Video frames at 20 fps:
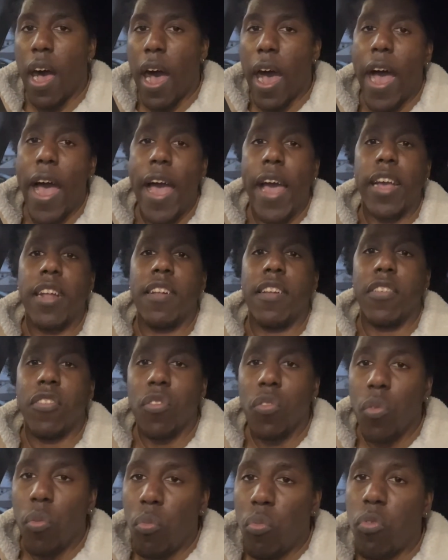I
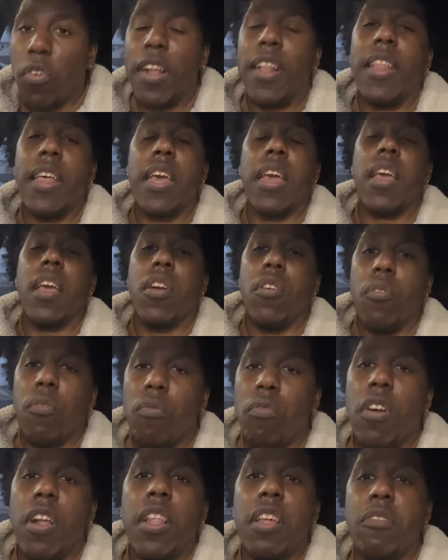just really,
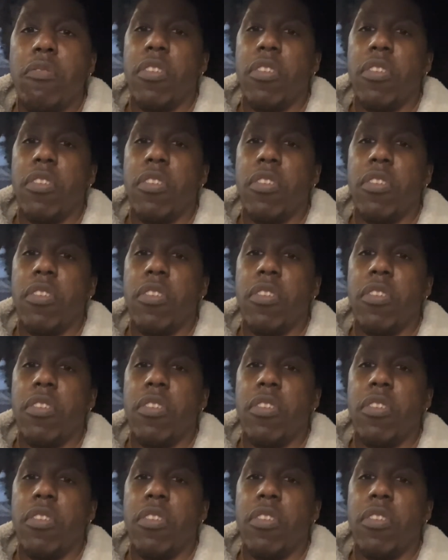really,